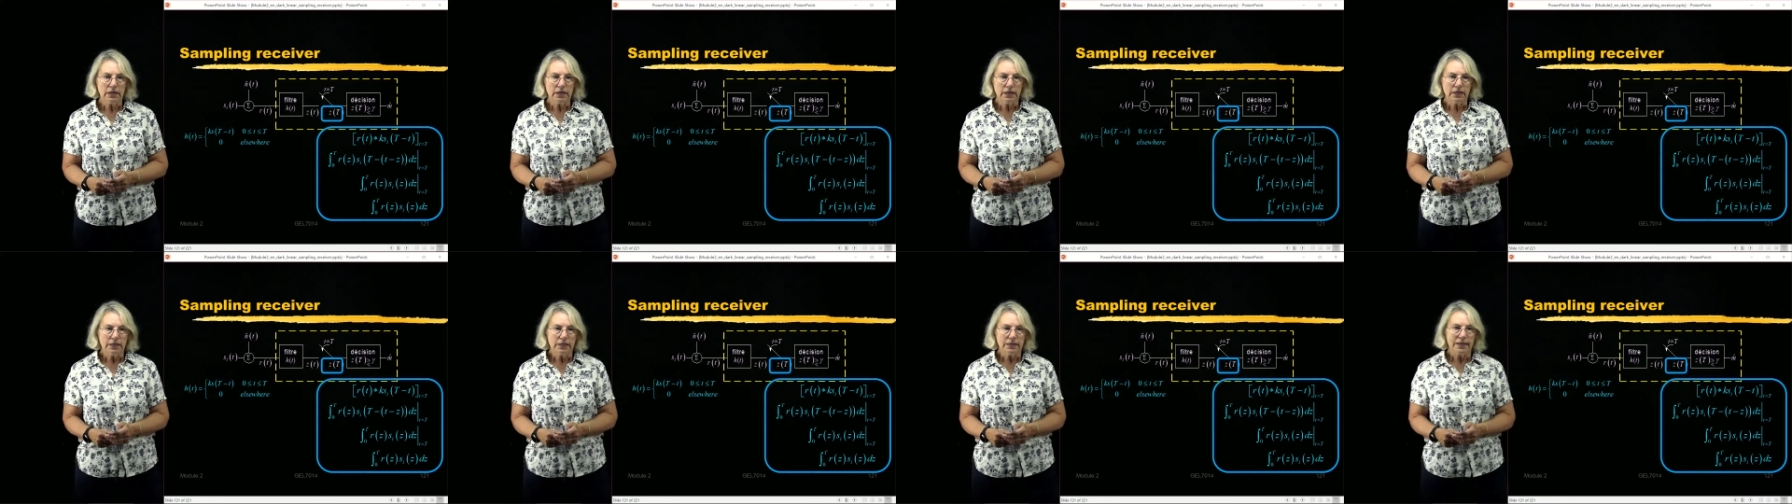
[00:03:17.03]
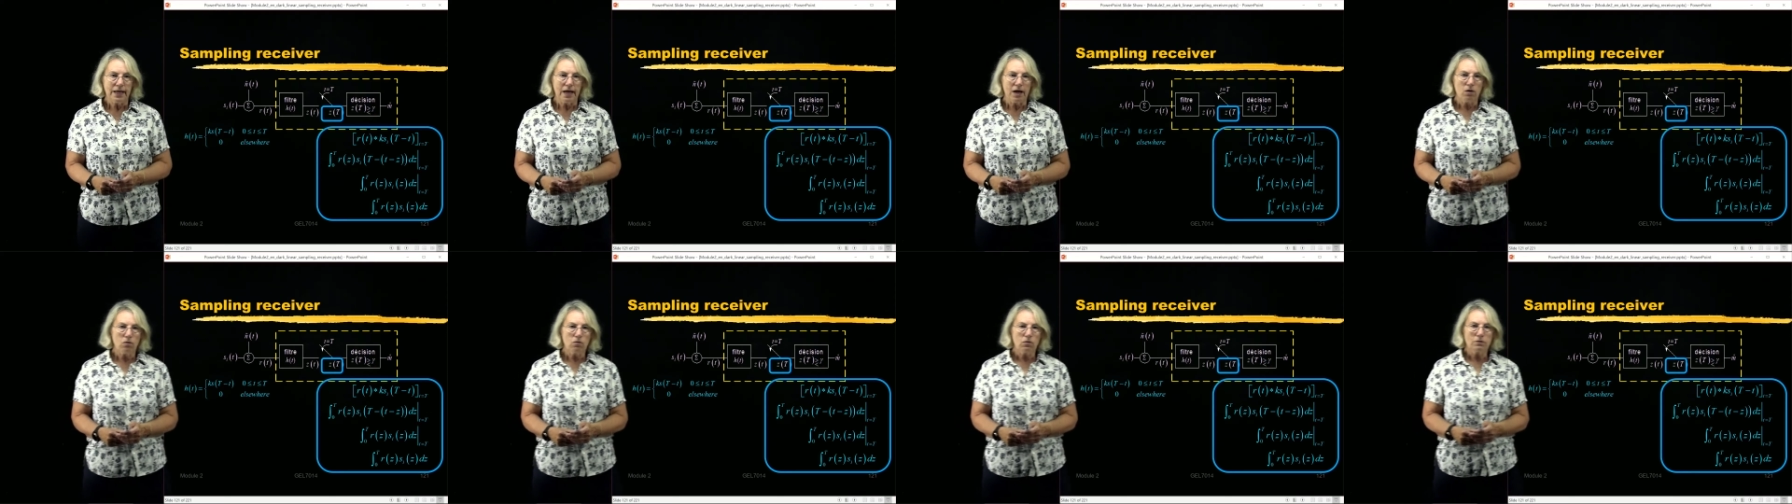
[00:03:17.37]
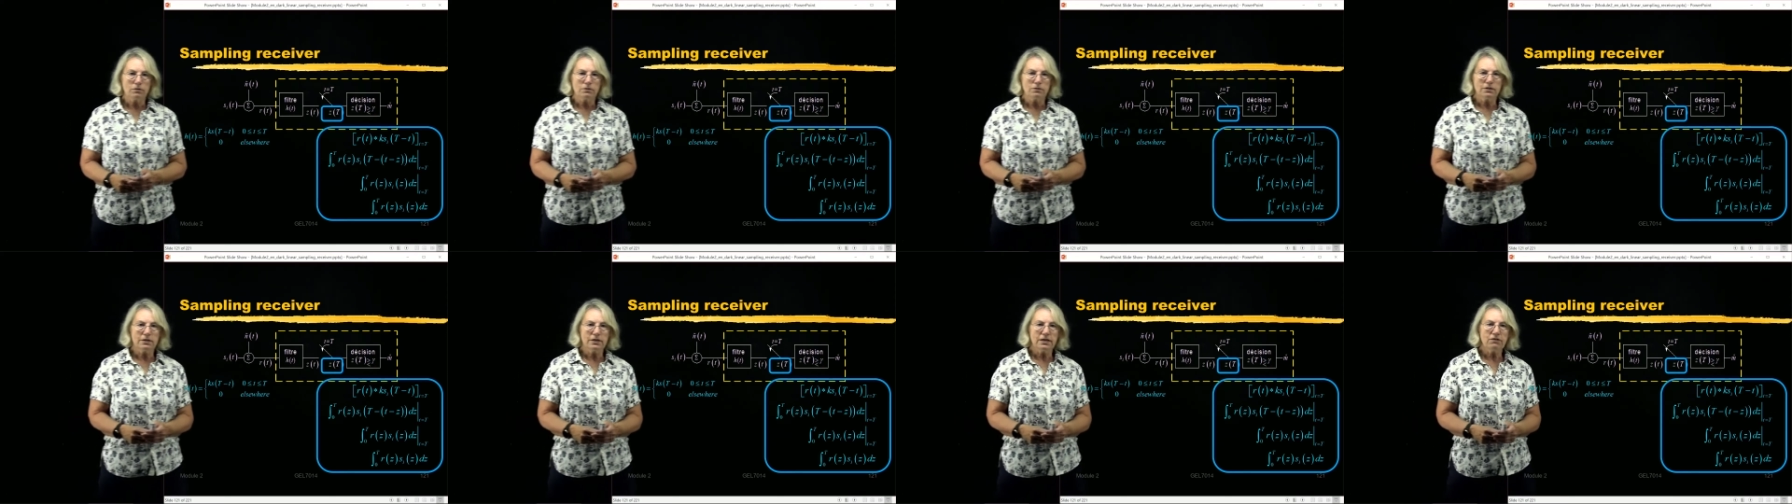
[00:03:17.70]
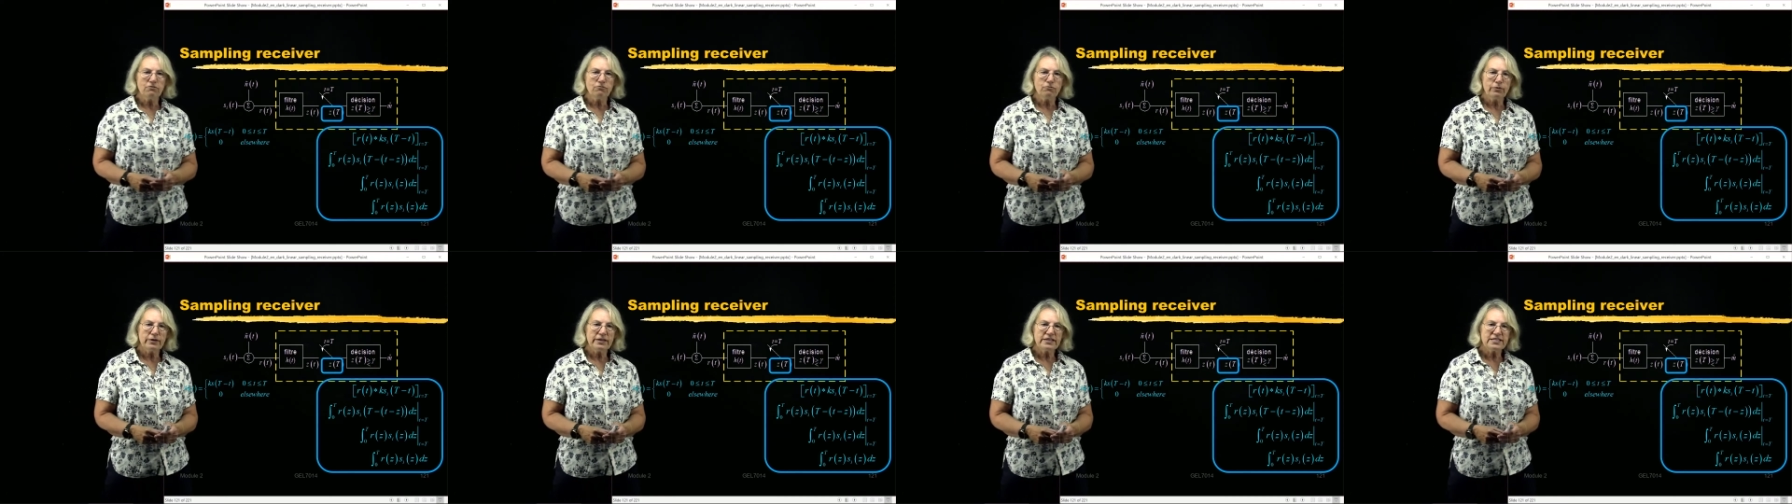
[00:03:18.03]
Now,
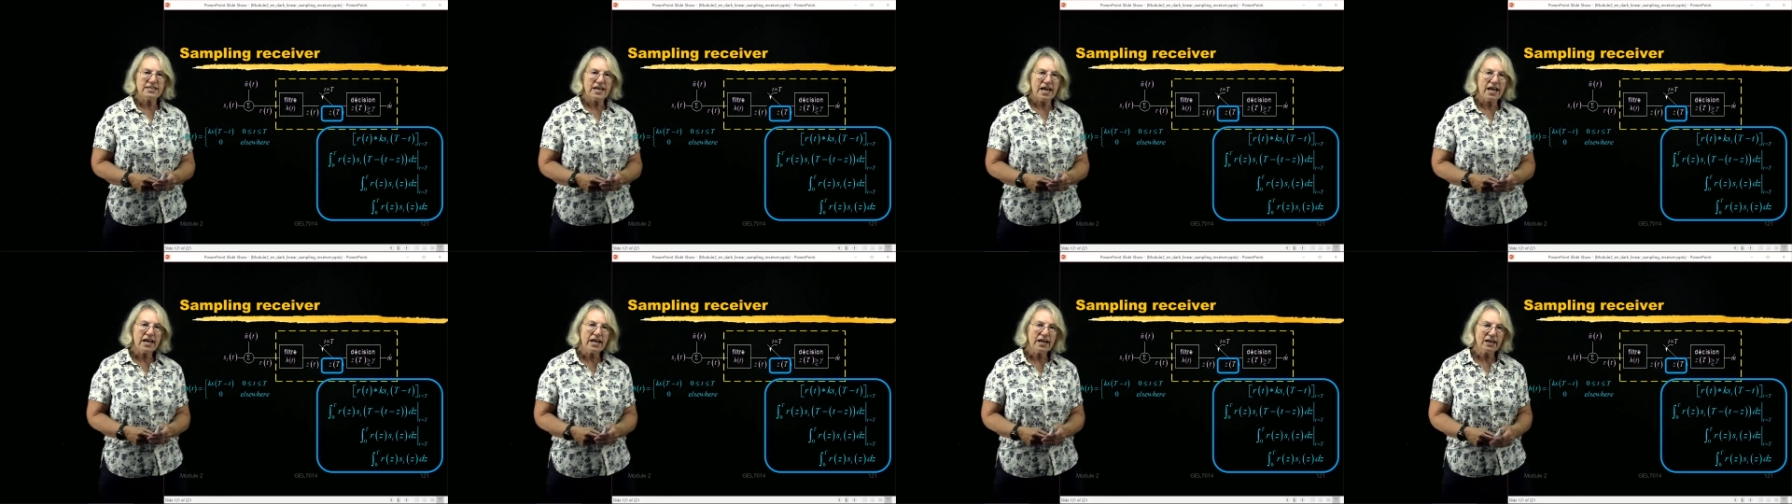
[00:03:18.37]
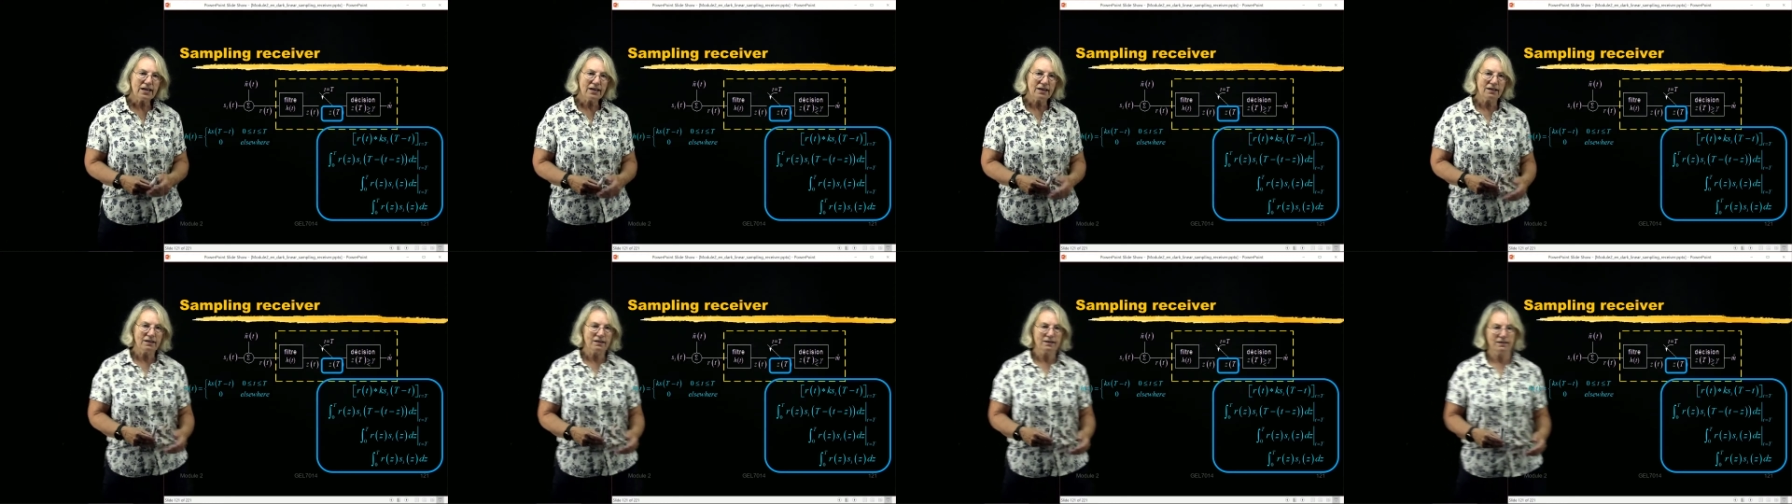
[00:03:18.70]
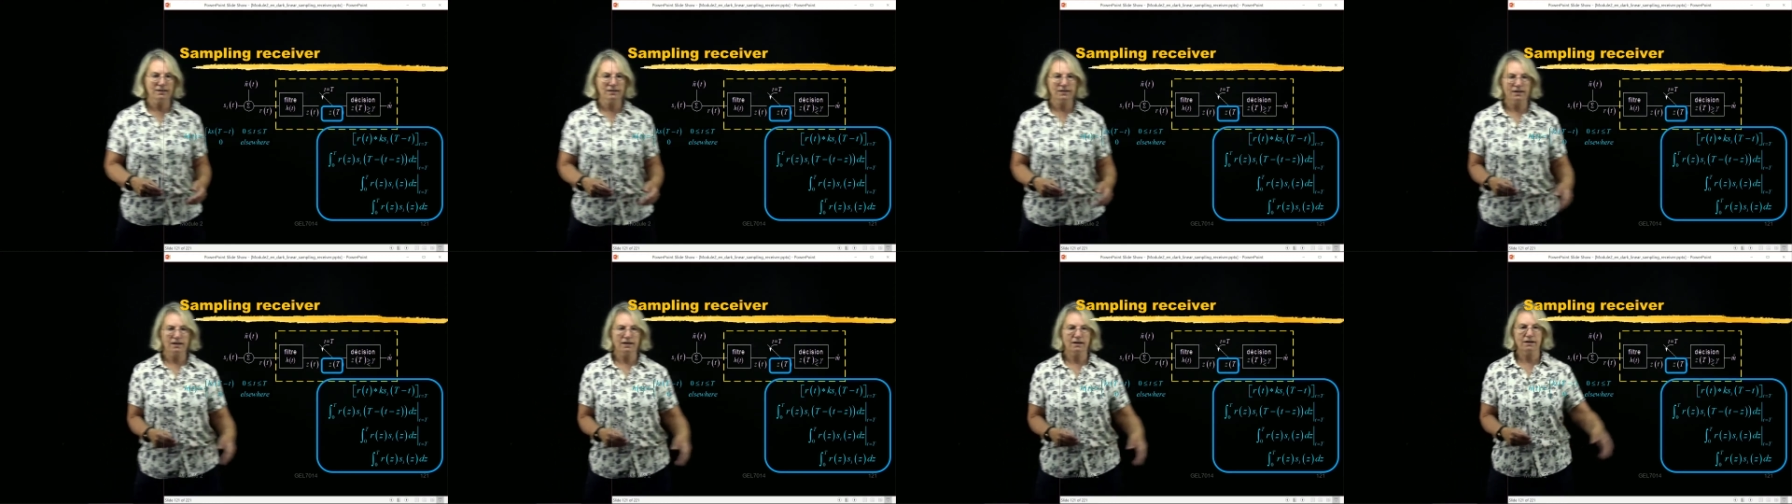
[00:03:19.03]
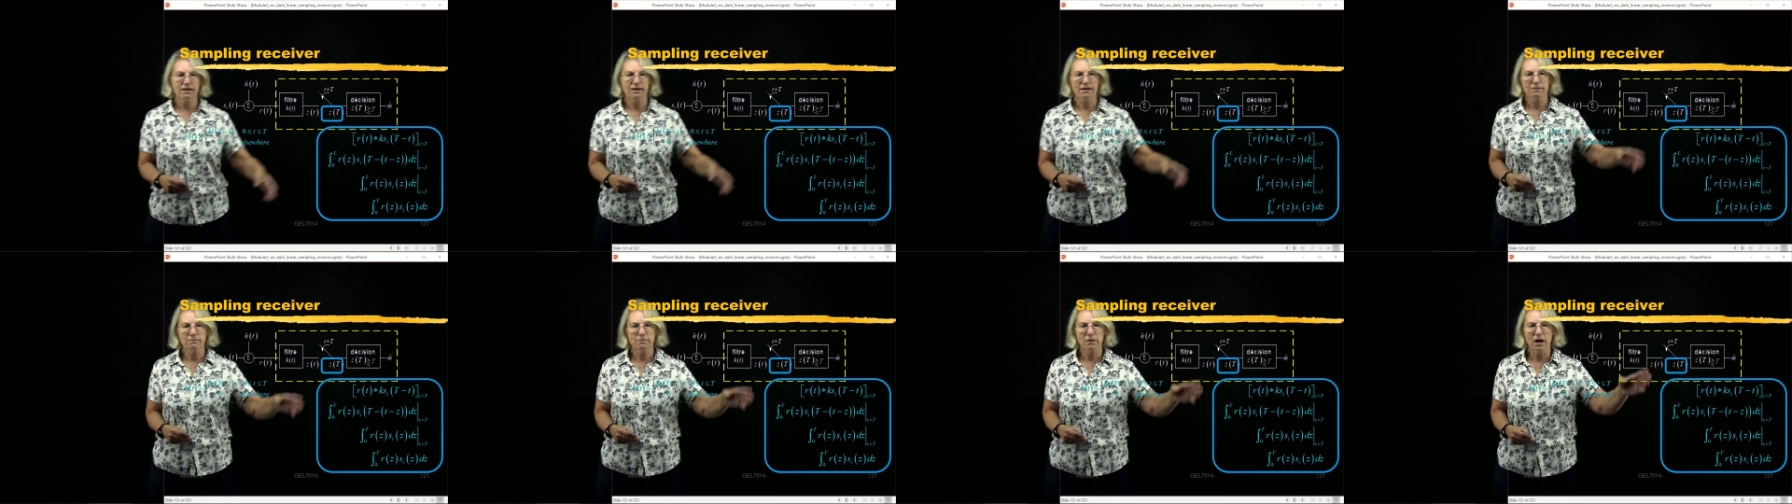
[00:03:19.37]
if we take
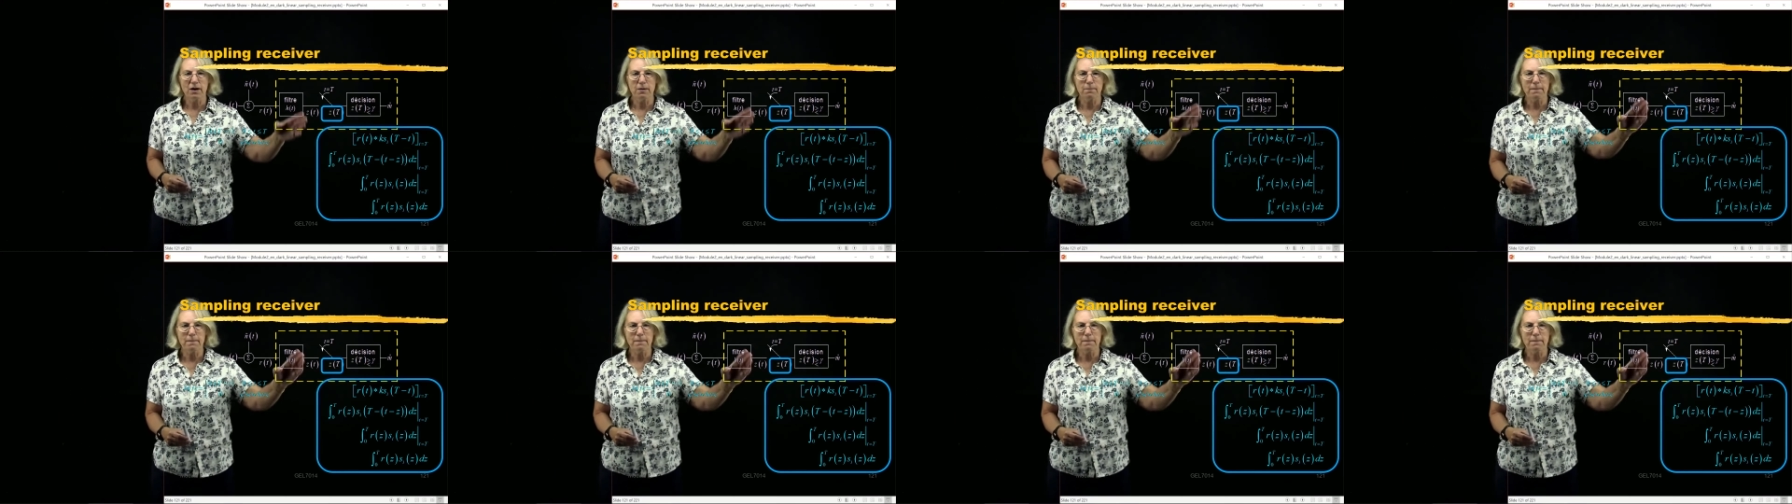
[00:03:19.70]
our